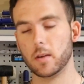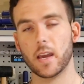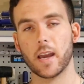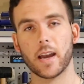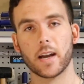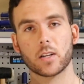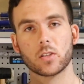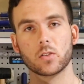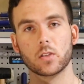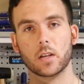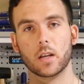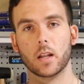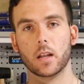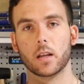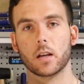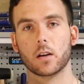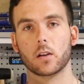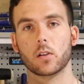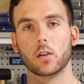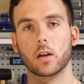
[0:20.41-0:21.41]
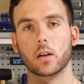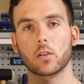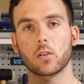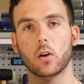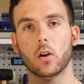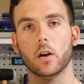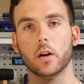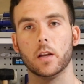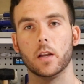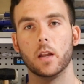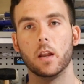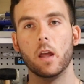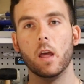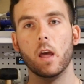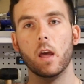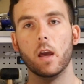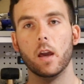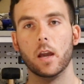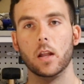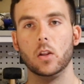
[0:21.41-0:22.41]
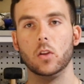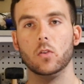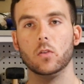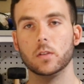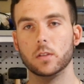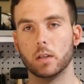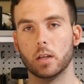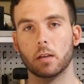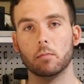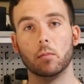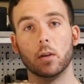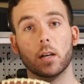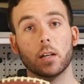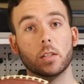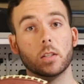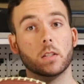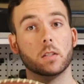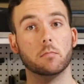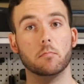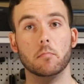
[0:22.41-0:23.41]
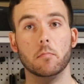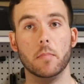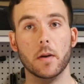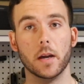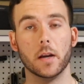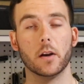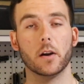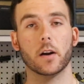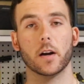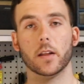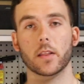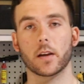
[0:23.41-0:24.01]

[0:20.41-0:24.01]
me actually getting a clay target and using it, because it's bigger.